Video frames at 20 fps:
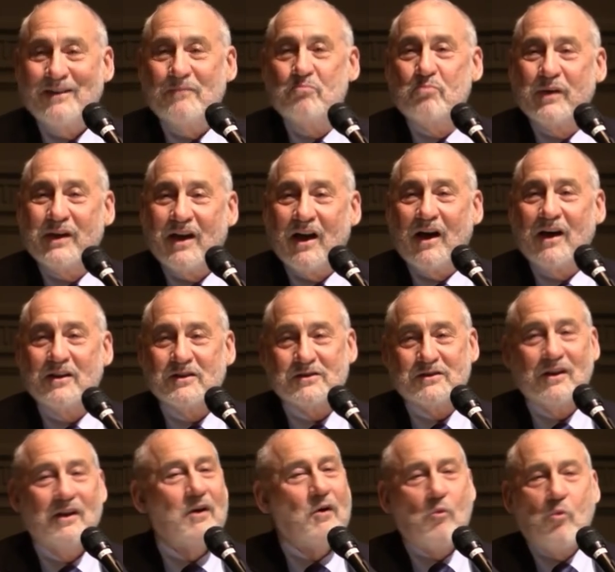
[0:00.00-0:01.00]

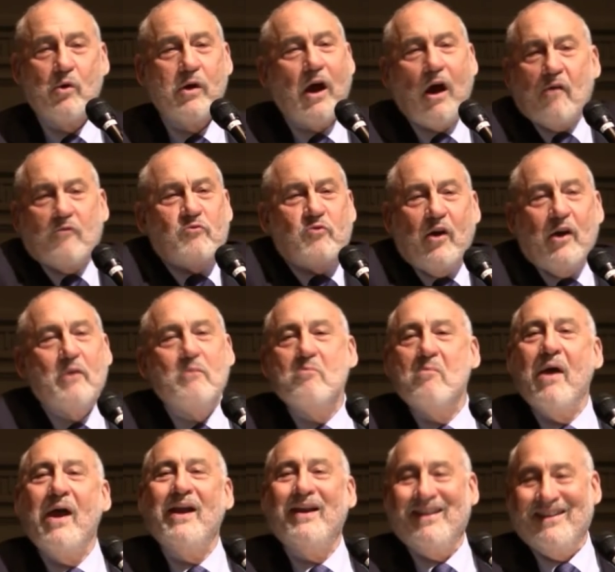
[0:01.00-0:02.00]
because we aren't very
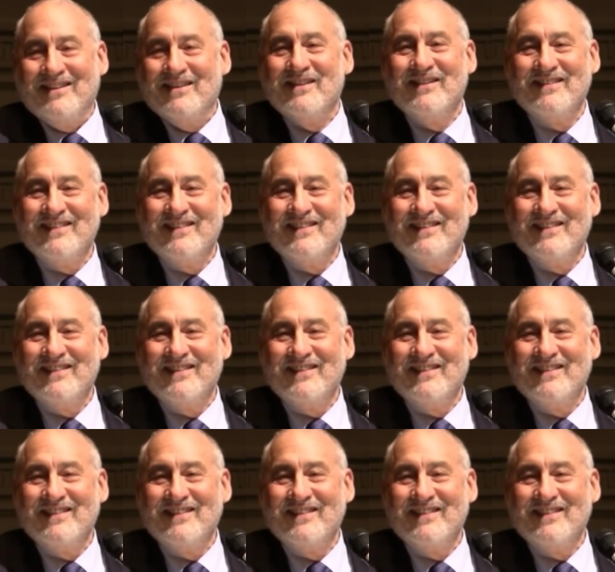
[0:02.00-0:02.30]
many.